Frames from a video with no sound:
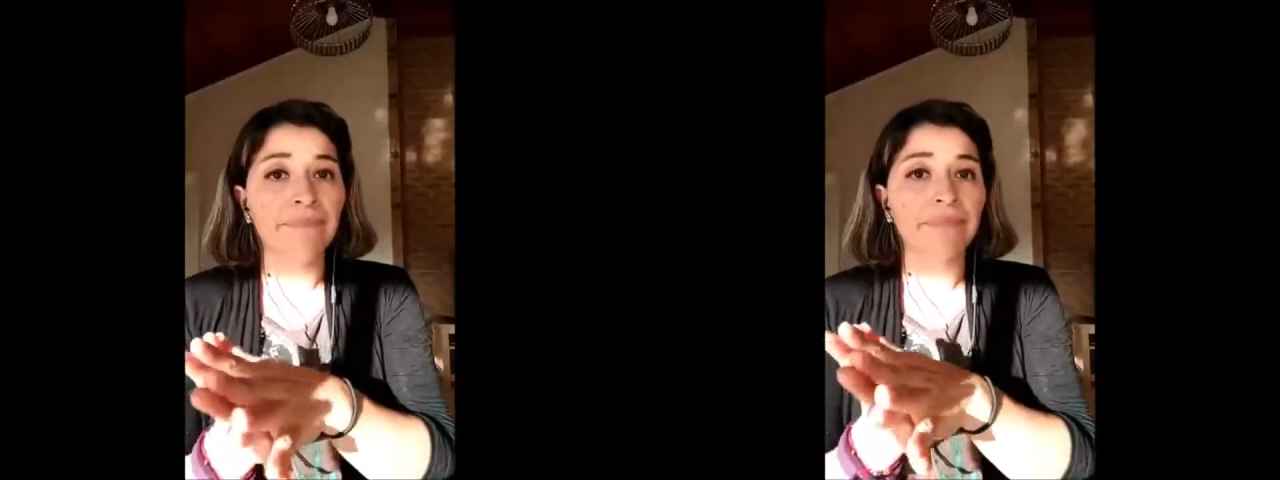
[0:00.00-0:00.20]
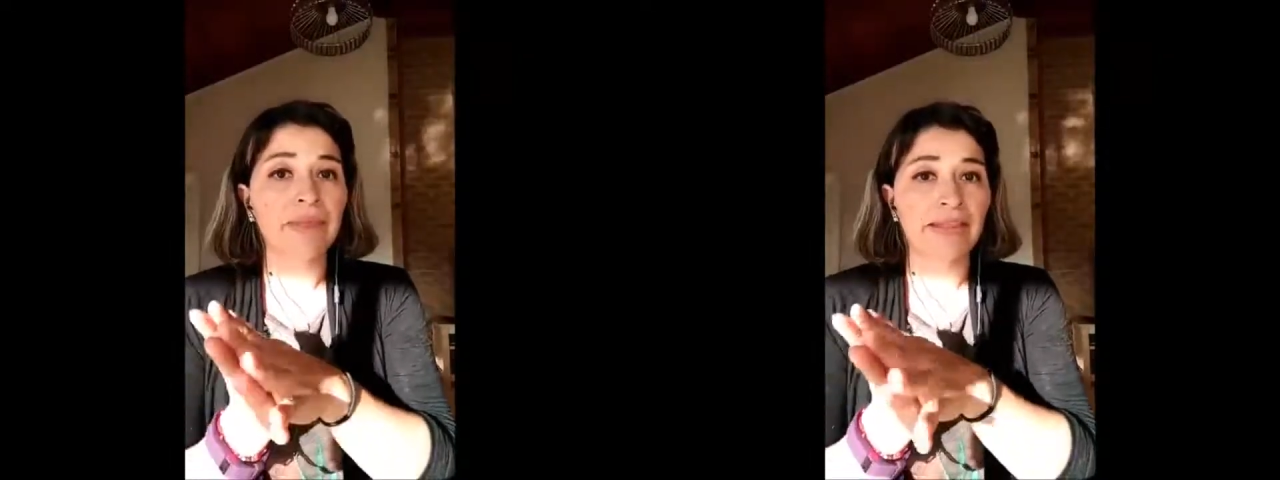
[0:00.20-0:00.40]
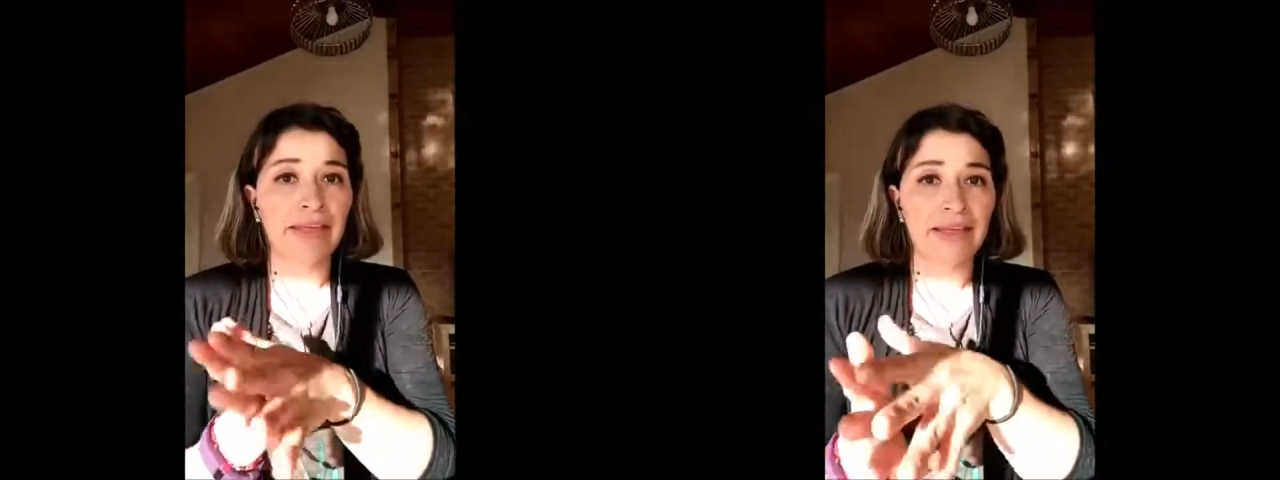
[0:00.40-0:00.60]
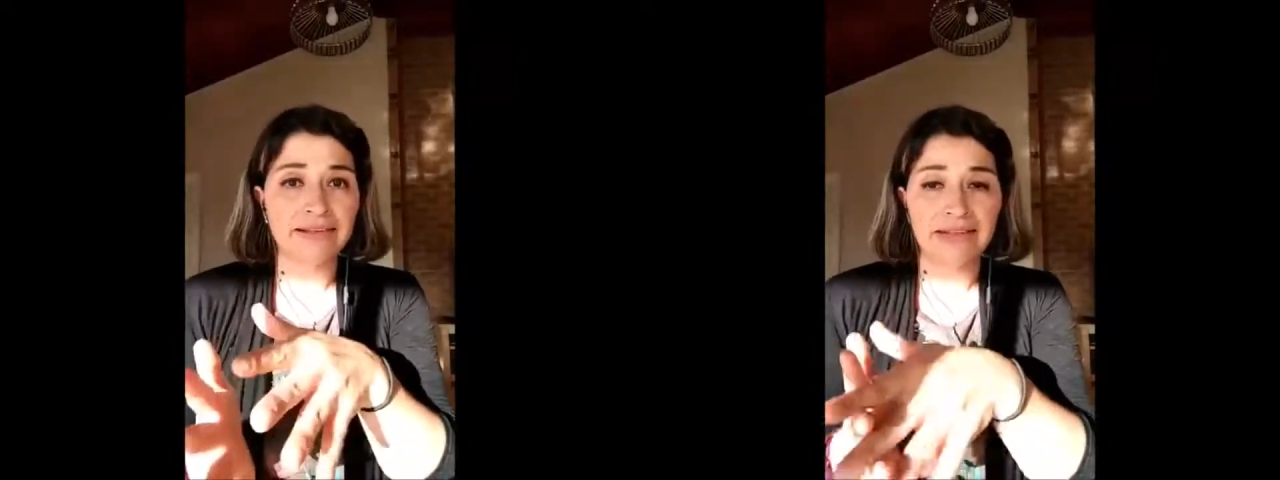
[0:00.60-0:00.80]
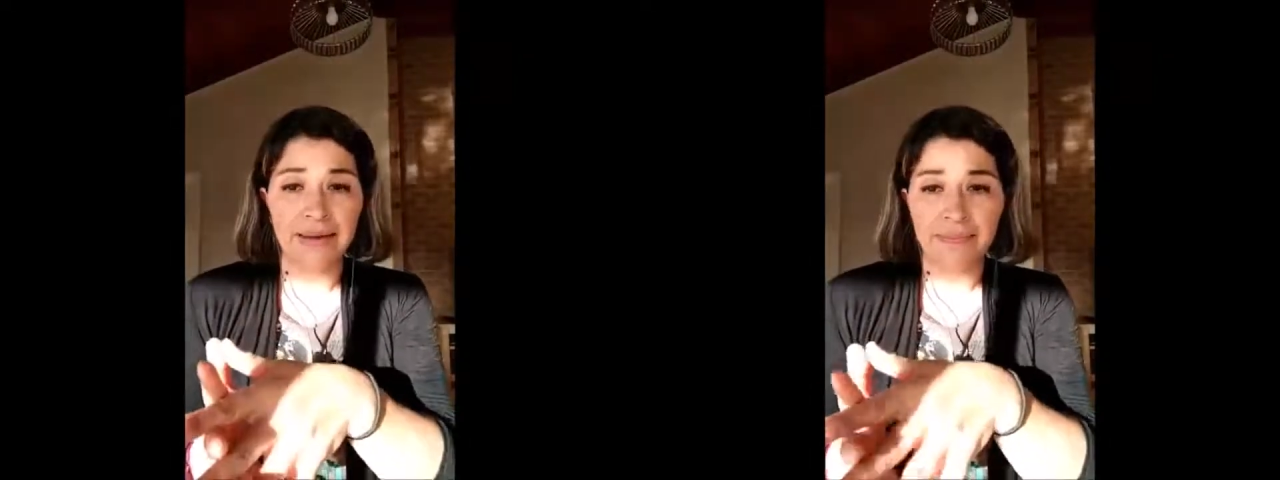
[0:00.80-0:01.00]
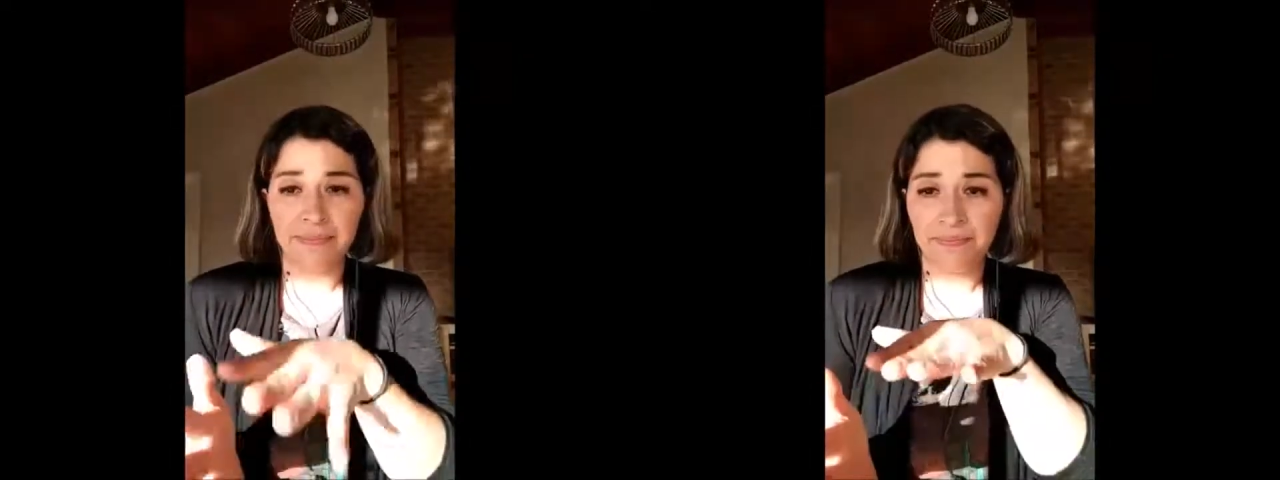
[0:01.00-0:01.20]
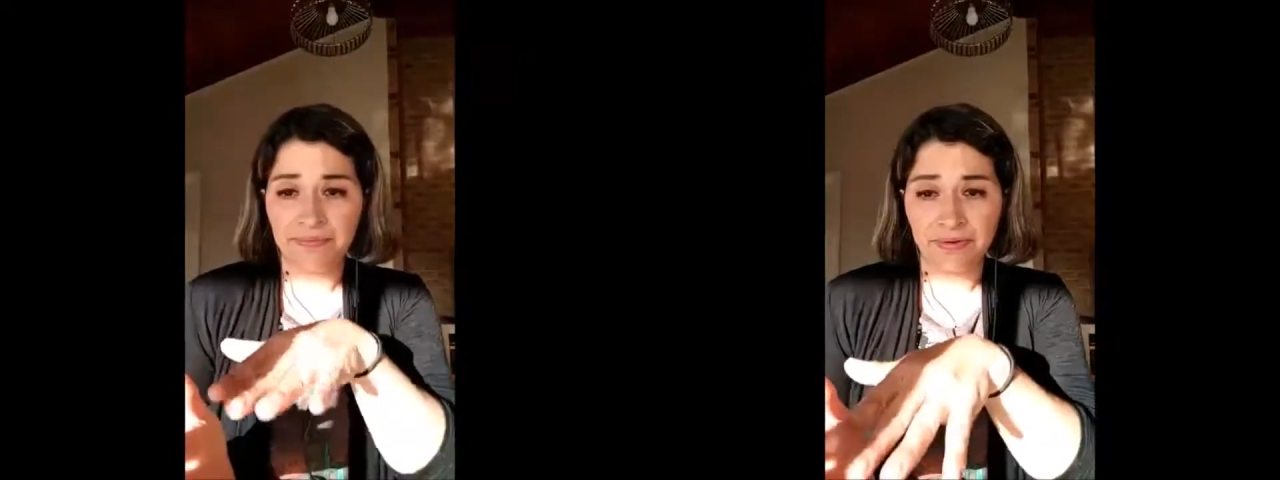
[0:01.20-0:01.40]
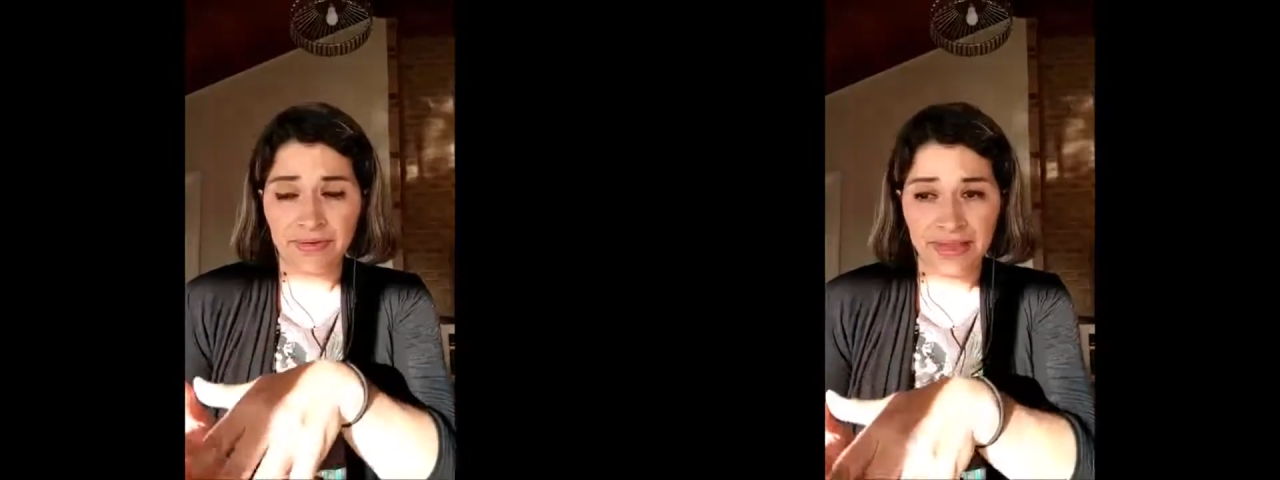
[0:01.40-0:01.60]
that they sleep
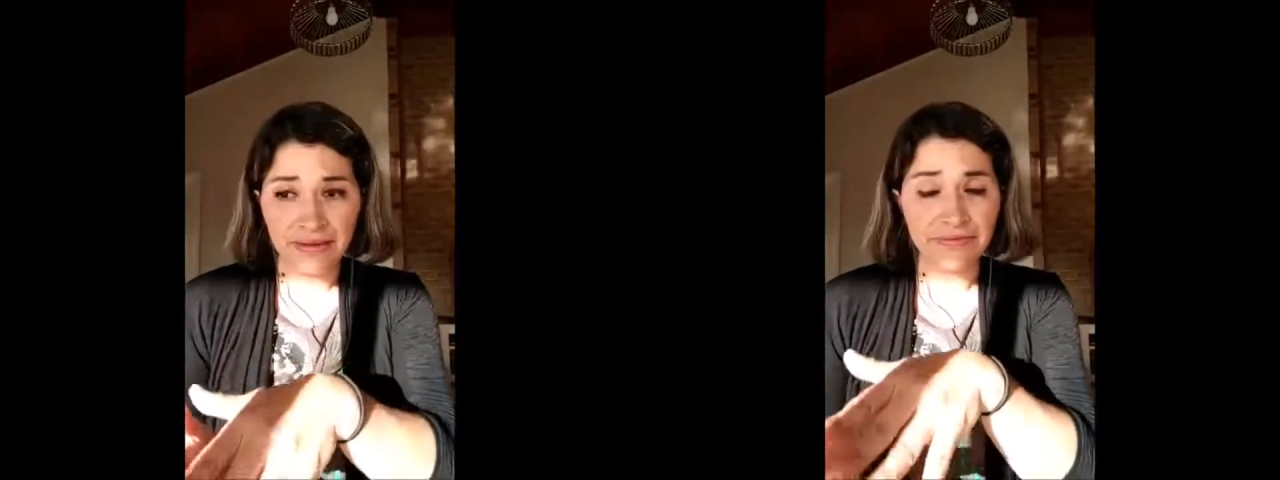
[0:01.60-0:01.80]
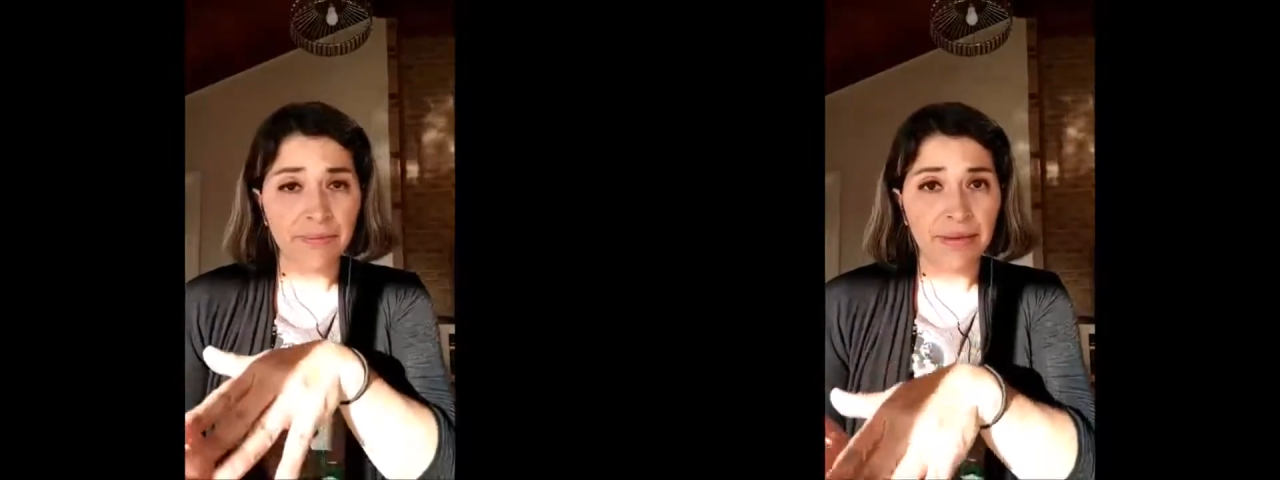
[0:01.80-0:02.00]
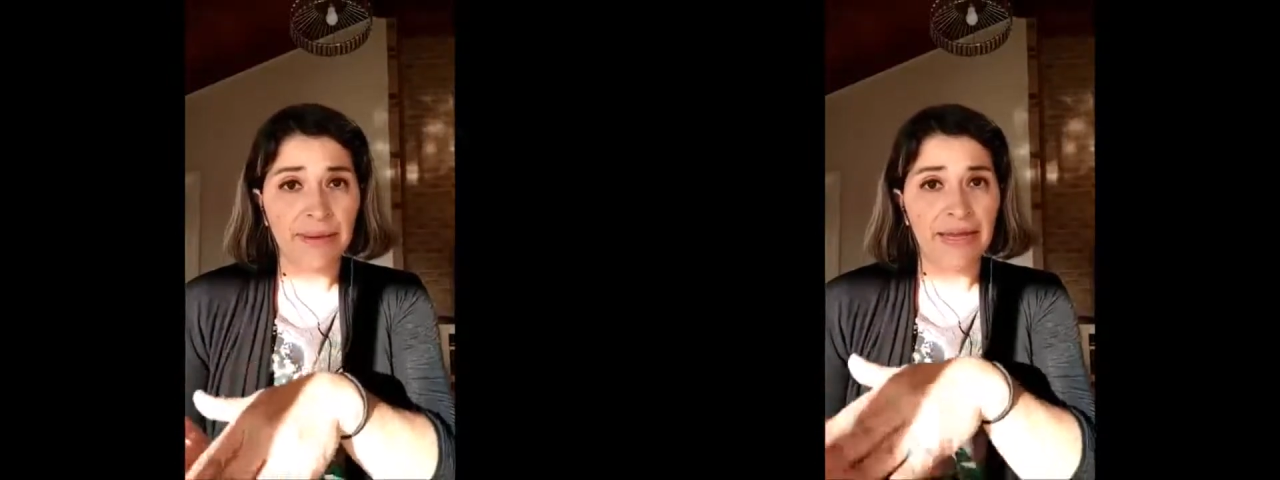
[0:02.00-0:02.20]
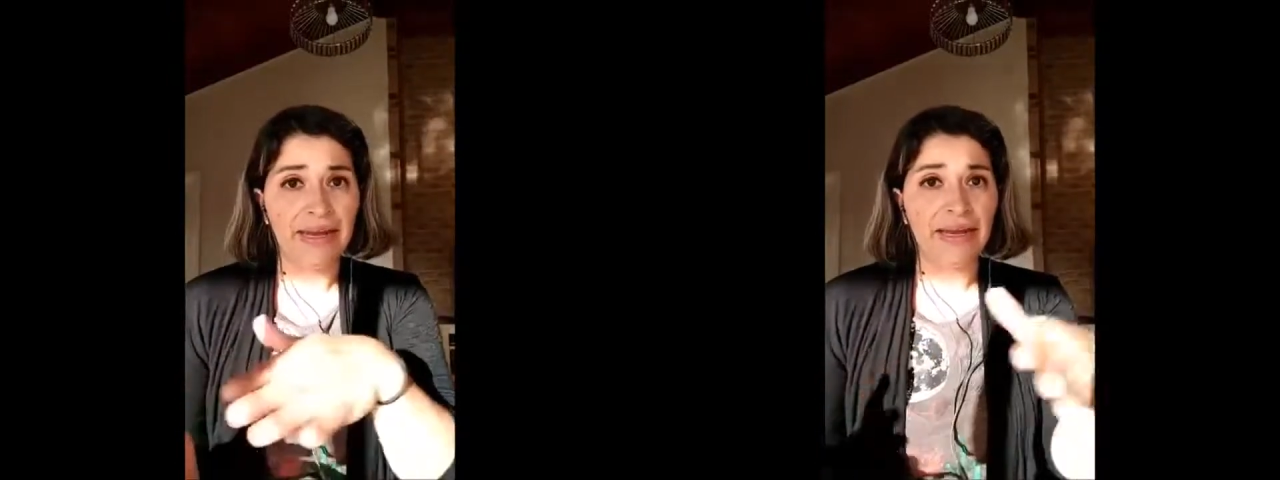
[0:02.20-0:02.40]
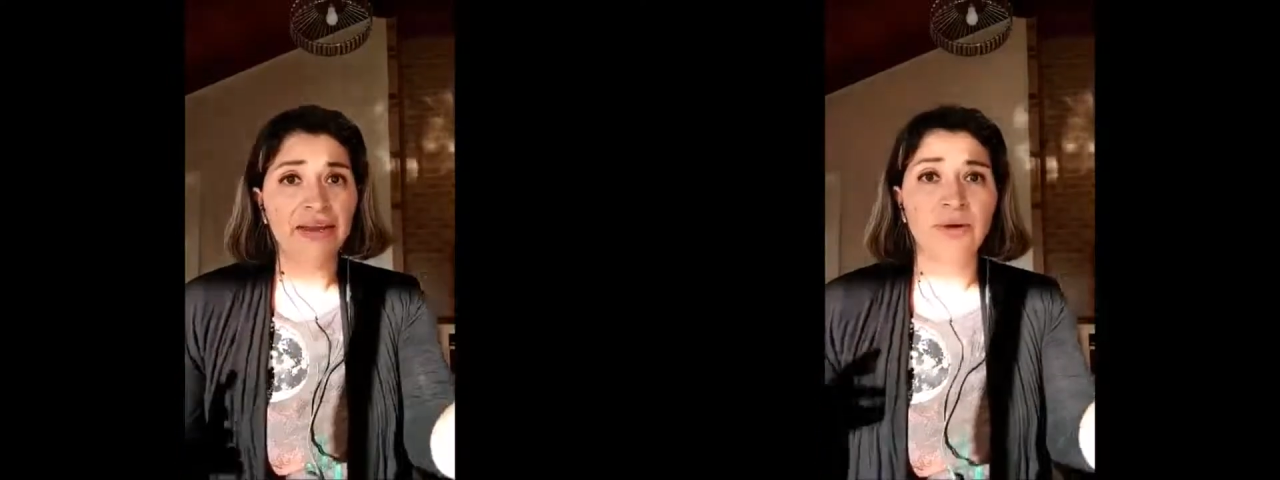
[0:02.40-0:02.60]
there from the beginning,